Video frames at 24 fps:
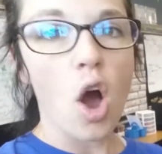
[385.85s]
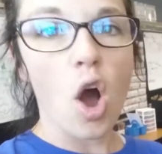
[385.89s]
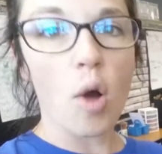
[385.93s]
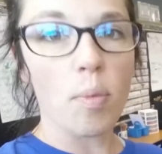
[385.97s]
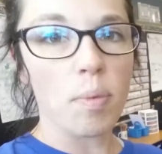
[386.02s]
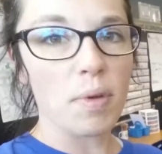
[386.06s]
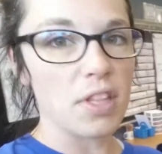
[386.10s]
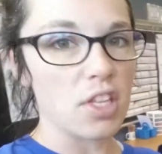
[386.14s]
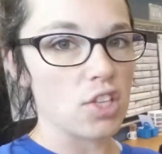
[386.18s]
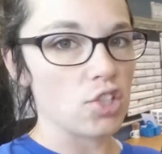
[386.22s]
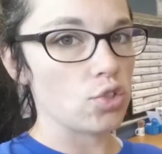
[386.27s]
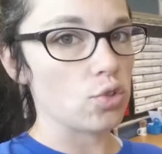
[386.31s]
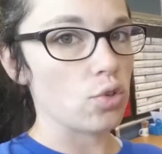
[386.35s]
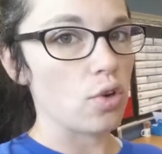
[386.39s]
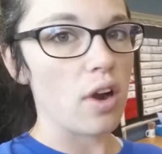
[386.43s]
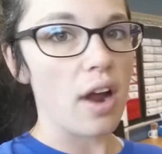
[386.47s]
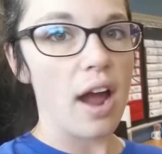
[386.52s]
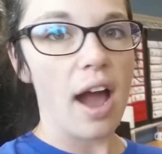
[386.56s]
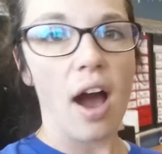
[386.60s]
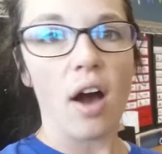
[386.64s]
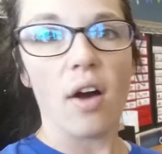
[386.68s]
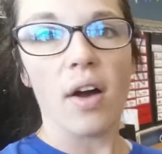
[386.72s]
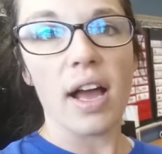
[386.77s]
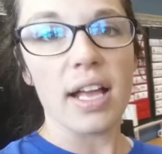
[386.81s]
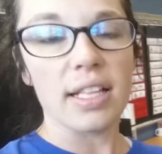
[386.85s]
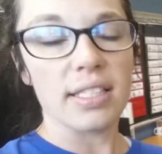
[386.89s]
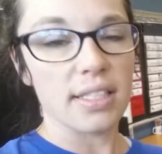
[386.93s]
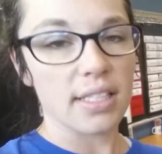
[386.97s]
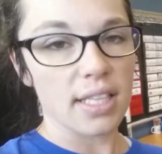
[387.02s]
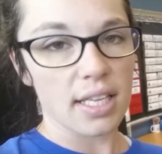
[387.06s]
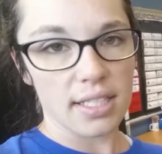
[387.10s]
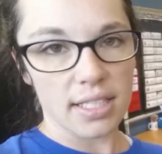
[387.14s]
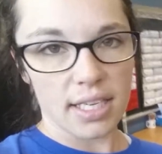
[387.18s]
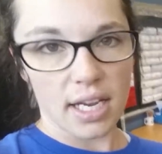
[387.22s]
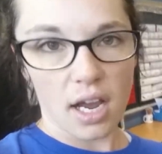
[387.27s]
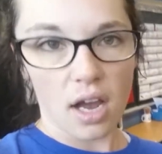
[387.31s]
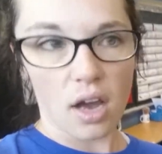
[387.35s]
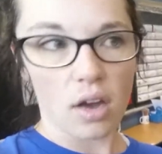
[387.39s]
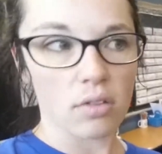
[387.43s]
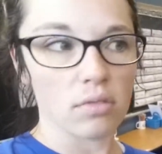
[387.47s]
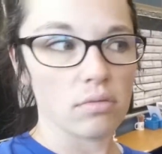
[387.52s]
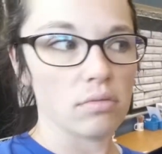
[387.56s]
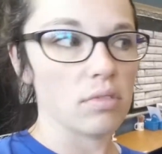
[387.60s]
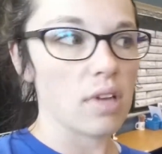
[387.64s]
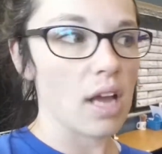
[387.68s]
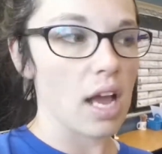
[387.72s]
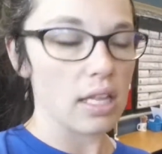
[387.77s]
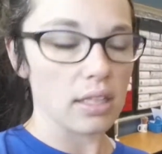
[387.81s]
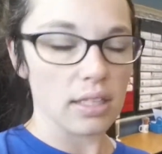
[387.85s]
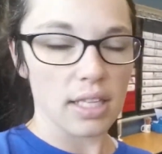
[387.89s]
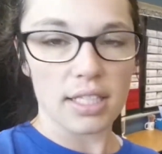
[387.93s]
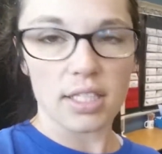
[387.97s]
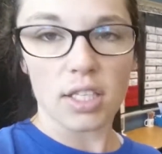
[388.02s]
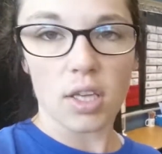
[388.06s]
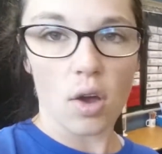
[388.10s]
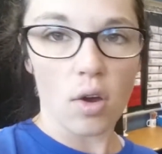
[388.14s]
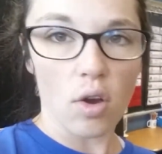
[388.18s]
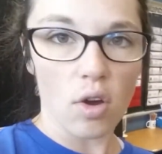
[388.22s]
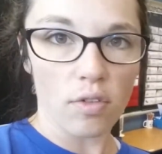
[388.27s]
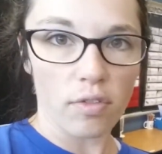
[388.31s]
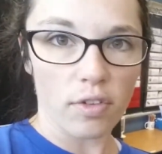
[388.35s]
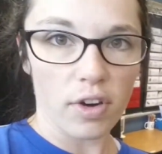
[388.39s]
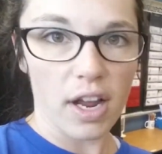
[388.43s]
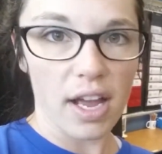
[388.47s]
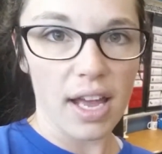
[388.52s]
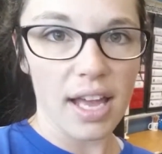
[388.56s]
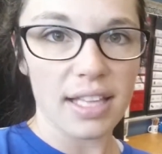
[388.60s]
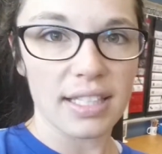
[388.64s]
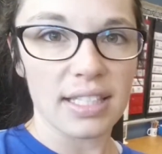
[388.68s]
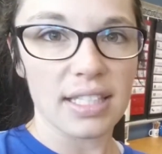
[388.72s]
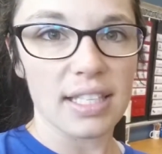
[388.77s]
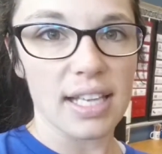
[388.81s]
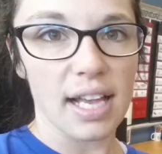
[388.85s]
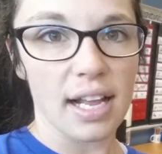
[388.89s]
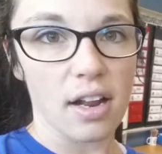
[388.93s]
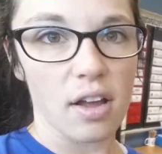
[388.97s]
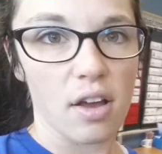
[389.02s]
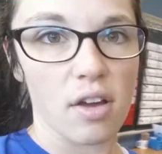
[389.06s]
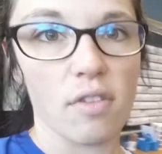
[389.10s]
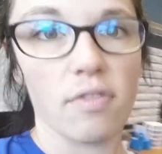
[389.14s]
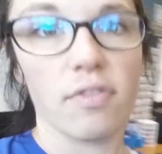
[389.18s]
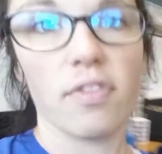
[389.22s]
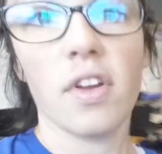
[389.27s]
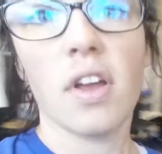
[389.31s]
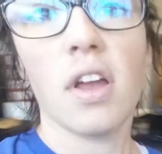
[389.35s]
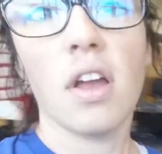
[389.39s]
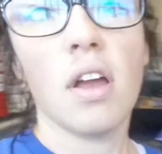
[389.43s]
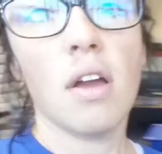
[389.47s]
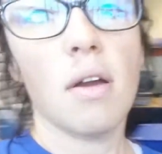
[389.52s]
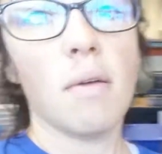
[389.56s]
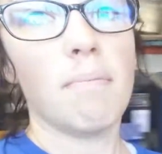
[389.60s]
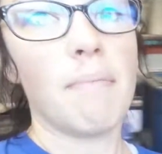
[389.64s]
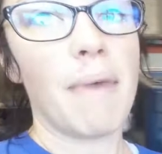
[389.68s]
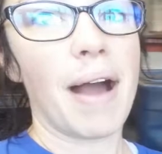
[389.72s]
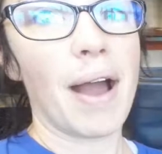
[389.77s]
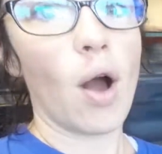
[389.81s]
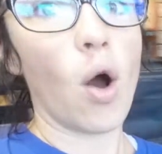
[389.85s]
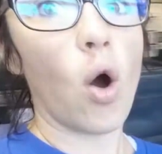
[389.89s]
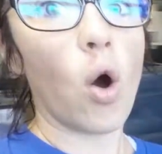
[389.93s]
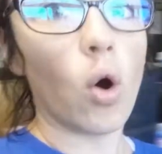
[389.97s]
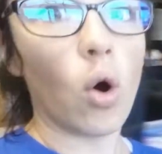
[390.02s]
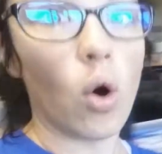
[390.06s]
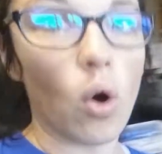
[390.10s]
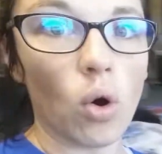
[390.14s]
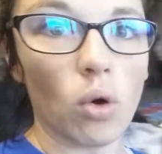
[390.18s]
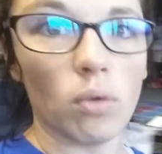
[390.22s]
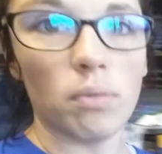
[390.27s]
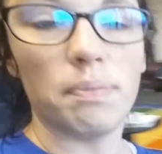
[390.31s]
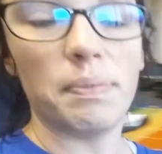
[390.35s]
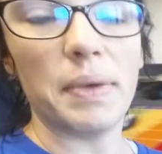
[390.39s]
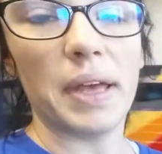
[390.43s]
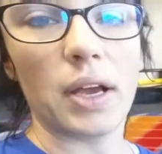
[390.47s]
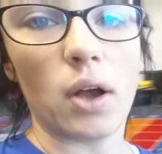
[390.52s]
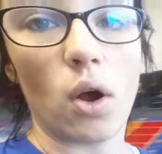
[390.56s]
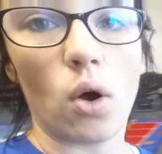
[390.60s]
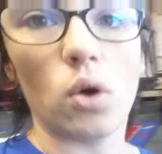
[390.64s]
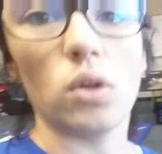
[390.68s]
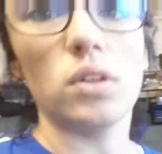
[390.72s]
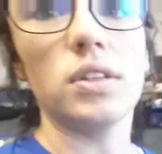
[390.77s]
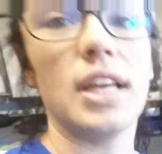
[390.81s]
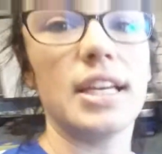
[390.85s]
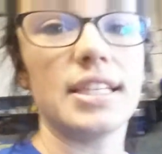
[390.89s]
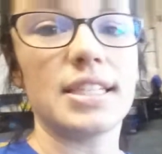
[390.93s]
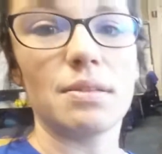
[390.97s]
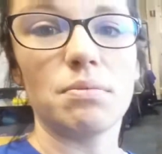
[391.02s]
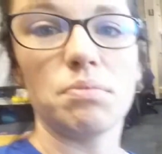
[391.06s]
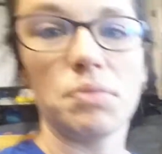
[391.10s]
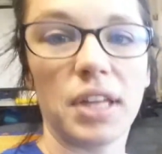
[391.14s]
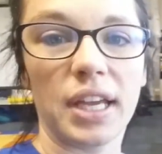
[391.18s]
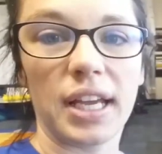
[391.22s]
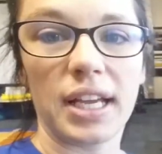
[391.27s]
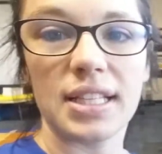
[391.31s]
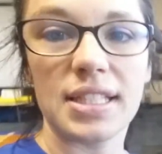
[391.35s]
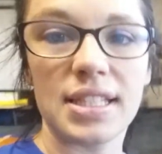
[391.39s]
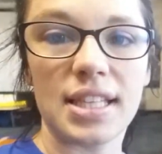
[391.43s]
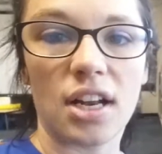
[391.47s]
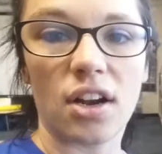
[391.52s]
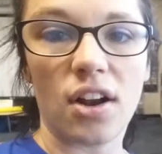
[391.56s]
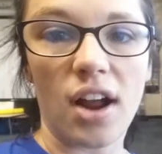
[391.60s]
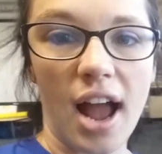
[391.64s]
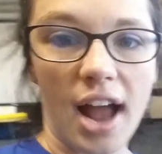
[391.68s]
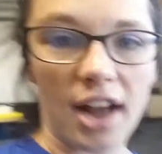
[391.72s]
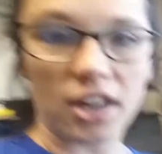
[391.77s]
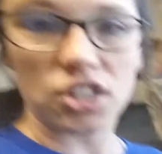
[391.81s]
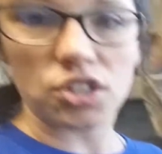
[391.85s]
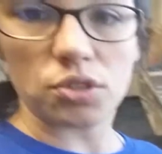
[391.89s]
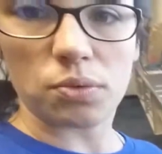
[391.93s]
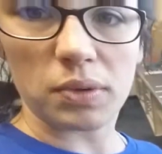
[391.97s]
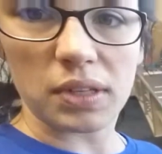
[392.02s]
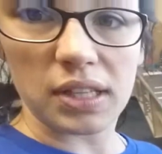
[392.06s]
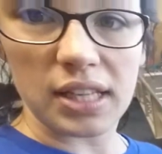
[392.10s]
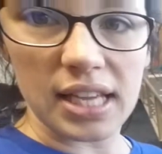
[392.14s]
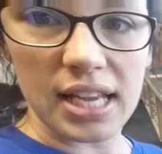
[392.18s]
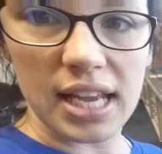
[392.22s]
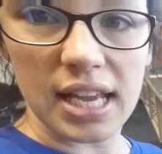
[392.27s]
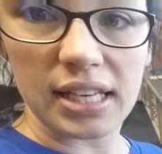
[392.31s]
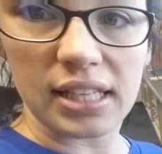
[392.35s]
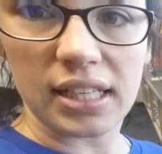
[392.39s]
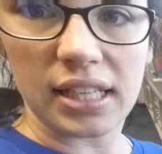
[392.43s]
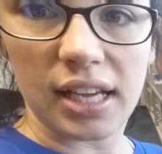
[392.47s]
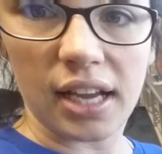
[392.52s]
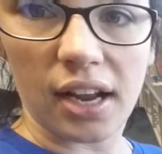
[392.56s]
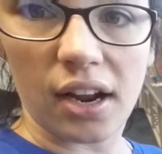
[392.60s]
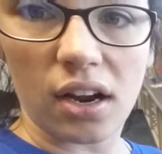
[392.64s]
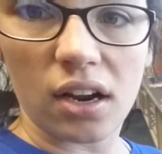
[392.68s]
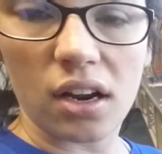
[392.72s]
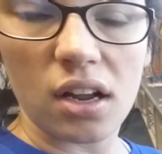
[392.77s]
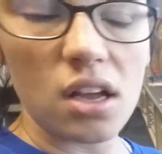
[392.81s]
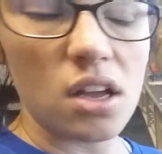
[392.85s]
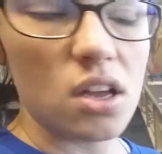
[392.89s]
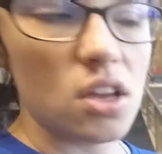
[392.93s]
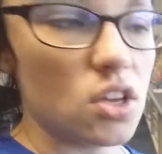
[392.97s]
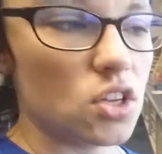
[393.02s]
open this drawer out, and sit down and let's go over it, instead of my whole big old lesson plans that are actually in here.